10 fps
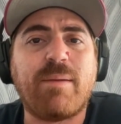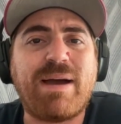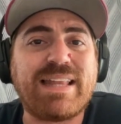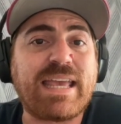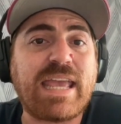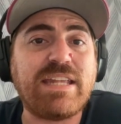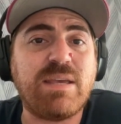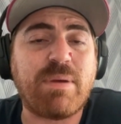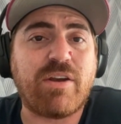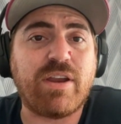I like A.T.
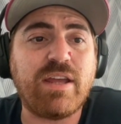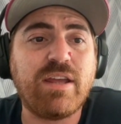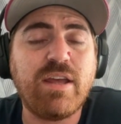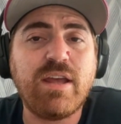Perry.